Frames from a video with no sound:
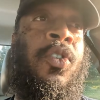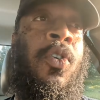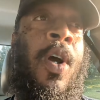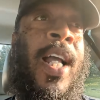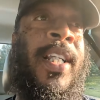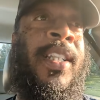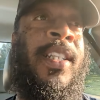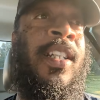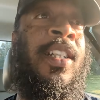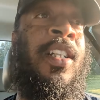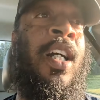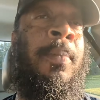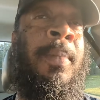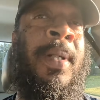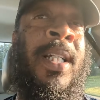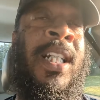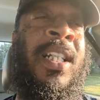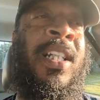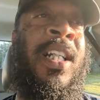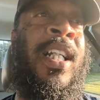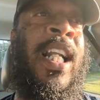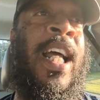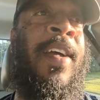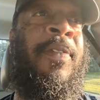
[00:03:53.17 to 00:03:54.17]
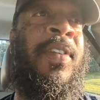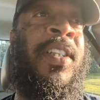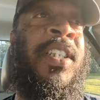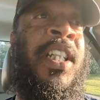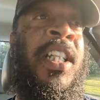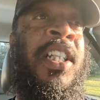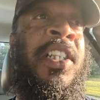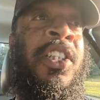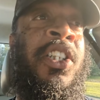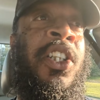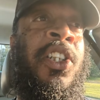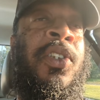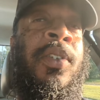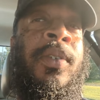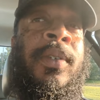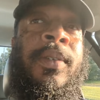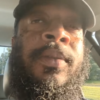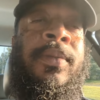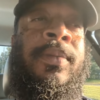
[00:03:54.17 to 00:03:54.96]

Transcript: Christ can come into your life and teach you